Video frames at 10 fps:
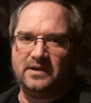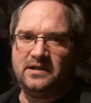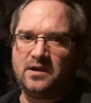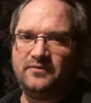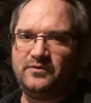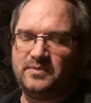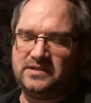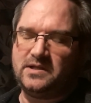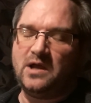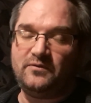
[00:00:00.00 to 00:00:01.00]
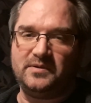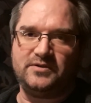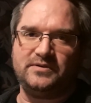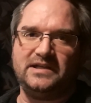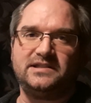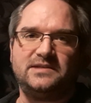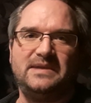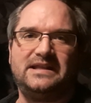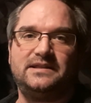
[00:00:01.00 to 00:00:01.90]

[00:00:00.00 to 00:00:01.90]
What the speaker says: in our alphabet tree is to make